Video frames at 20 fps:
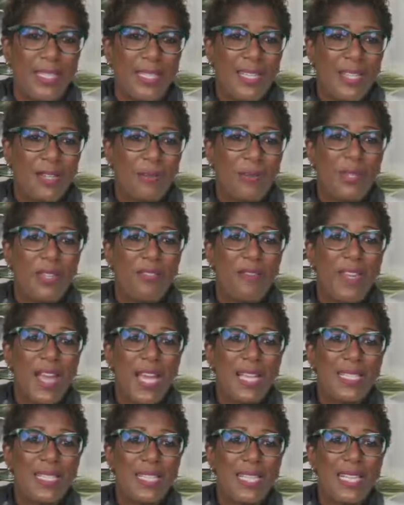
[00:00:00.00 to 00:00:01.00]
Will the
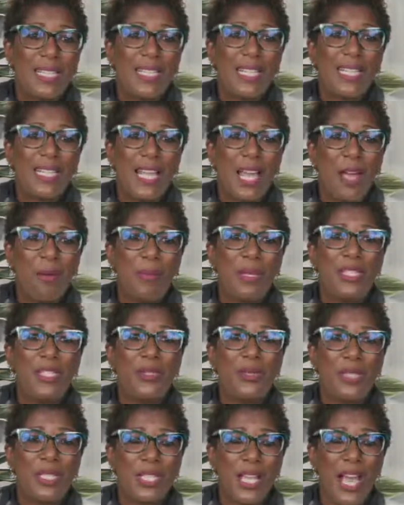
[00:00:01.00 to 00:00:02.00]
vaccines allow me
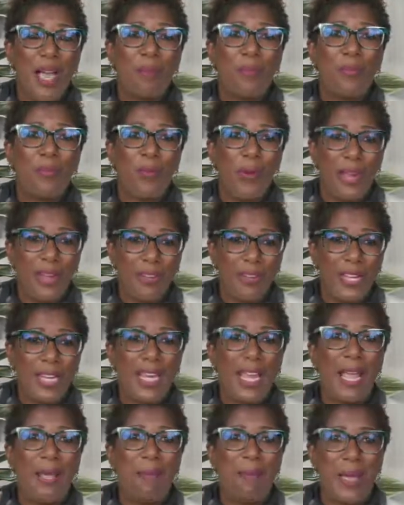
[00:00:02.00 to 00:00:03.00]
to stop
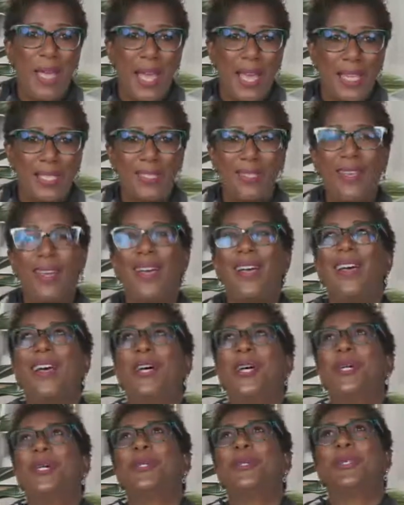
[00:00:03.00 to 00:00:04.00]
wearing a mask?
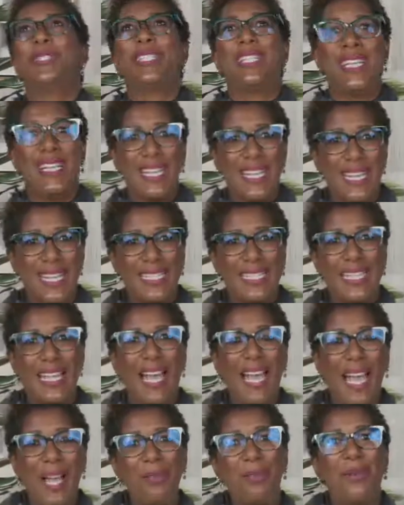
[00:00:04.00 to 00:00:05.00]
Oh, goodness.
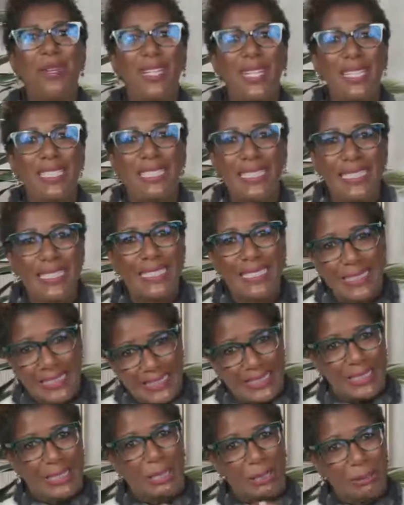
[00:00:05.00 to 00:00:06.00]
I wanted to
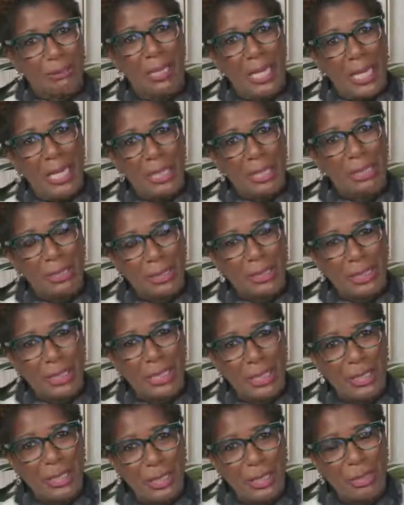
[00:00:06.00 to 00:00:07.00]
just strangle
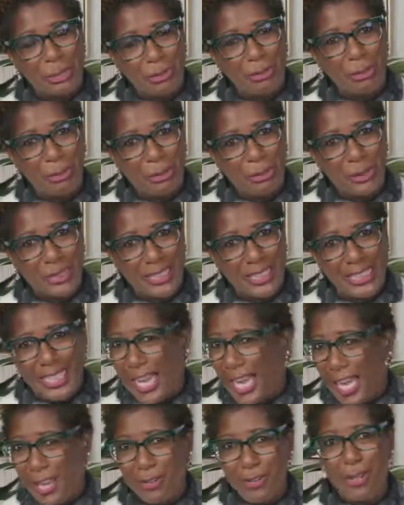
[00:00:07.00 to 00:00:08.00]
Senator Cruz
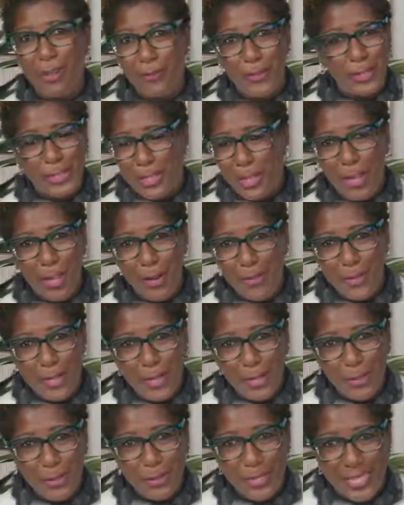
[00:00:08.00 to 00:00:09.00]
today. I don't know if you saw it on the
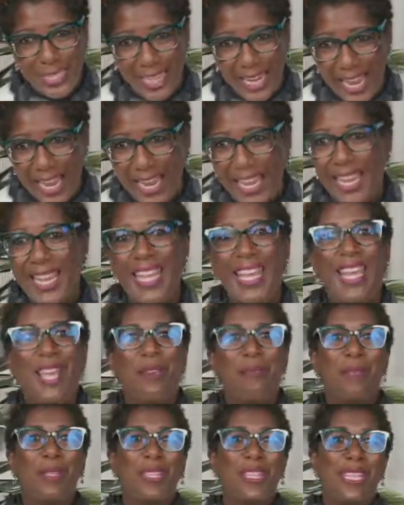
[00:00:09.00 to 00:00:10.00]
news today,
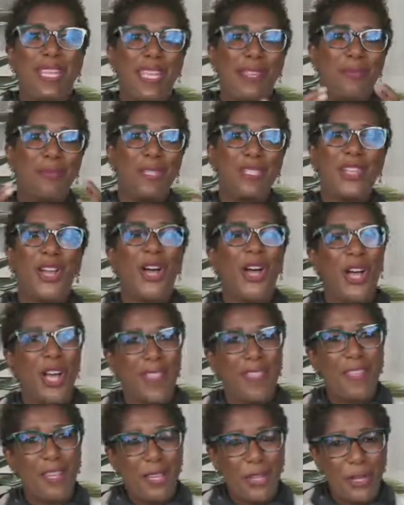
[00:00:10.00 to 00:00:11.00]
but he was
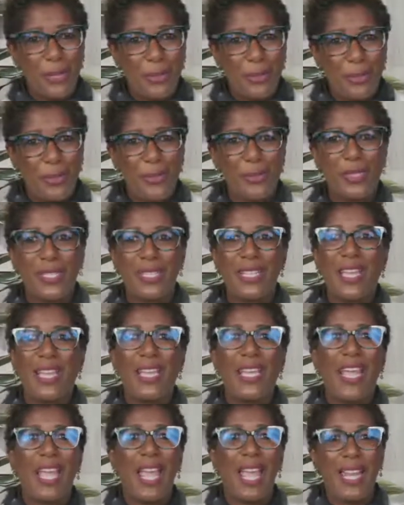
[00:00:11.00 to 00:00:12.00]
on the news
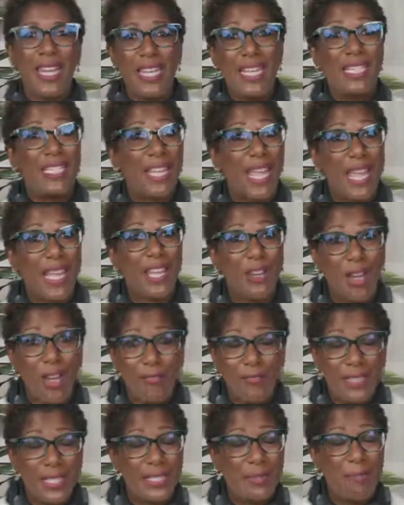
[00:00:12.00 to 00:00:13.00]
and he'd taken
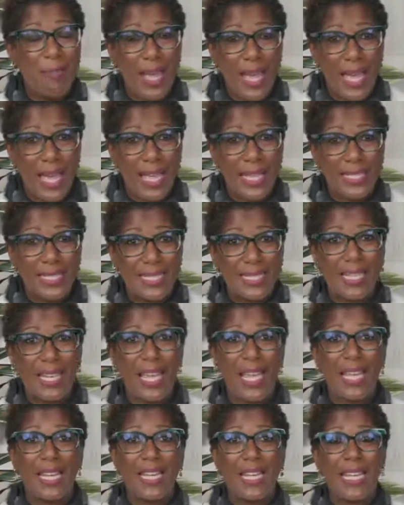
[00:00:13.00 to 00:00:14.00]
off his mask
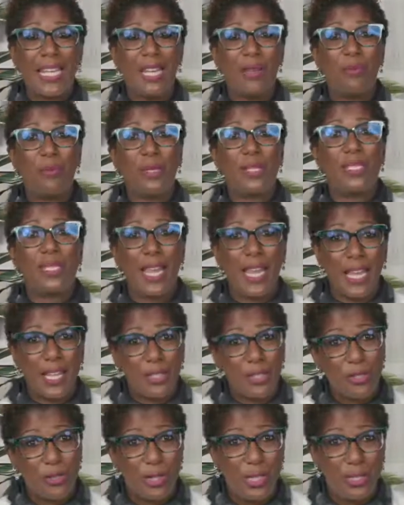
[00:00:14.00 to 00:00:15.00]
and he was
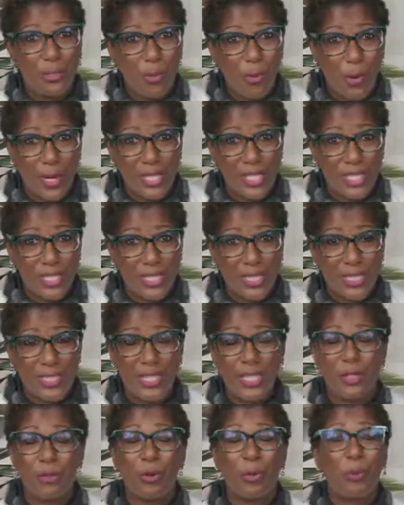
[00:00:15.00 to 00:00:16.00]
answering questions,
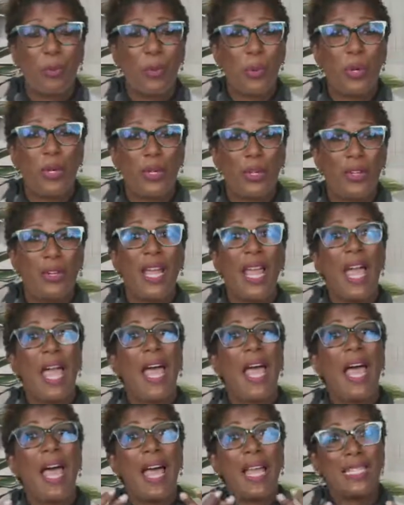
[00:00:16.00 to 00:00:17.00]
and the reporter
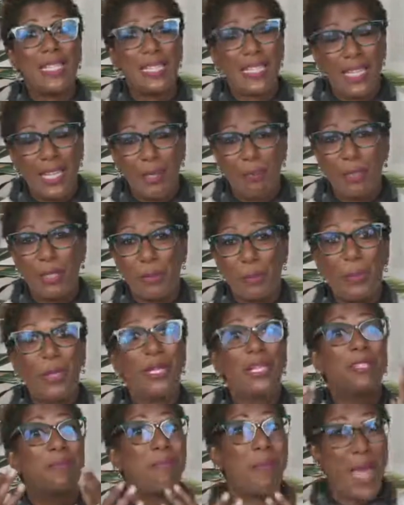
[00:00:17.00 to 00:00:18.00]
asked him to
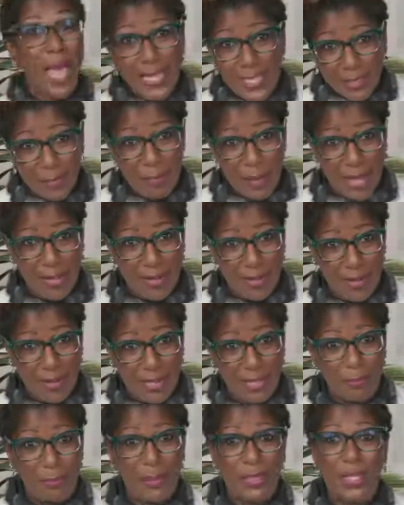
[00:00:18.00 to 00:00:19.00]
put his mask back
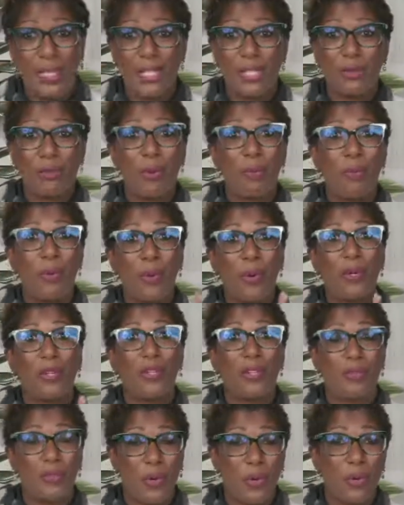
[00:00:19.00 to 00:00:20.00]
on because the
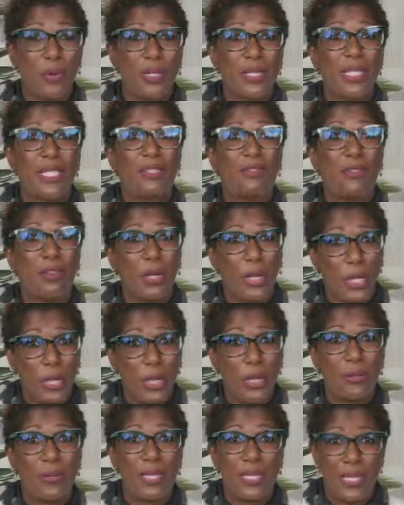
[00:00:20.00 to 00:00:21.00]
reporter, of course, is very
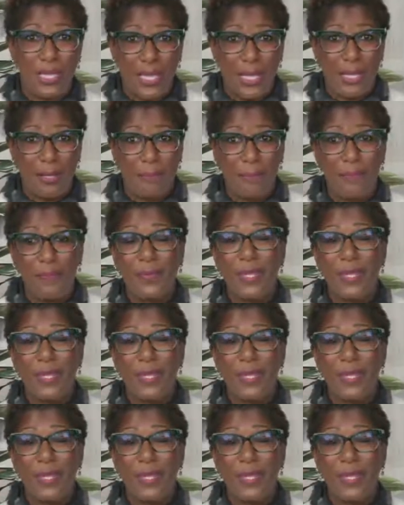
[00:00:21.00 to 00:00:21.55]
close to him.